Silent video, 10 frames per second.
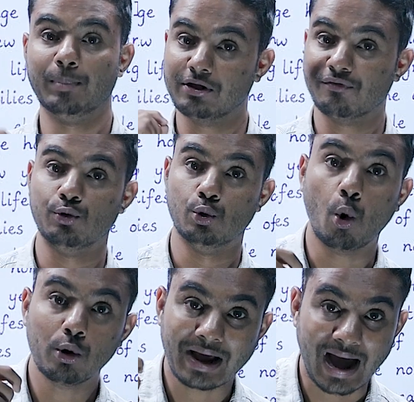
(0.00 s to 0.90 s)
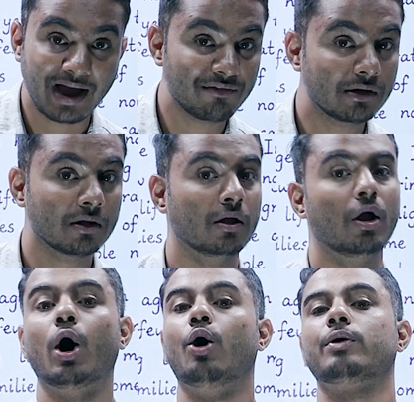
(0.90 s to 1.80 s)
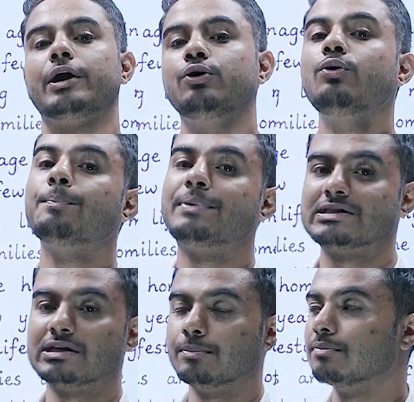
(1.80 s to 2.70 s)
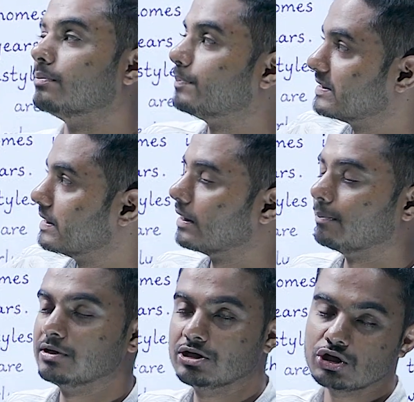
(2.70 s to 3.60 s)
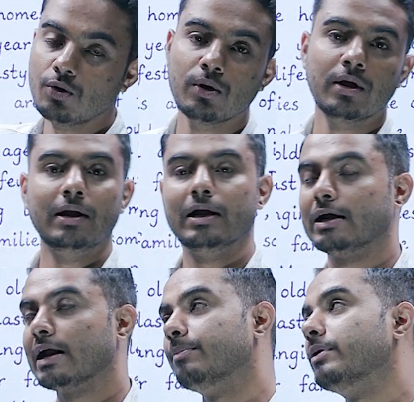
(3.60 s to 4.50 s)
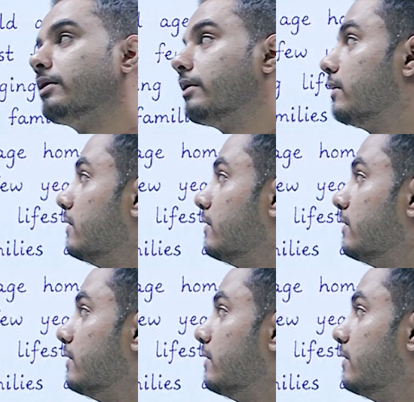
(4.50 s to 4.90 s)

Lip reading: But if you don't have it, how can you present them? This is how it can be done.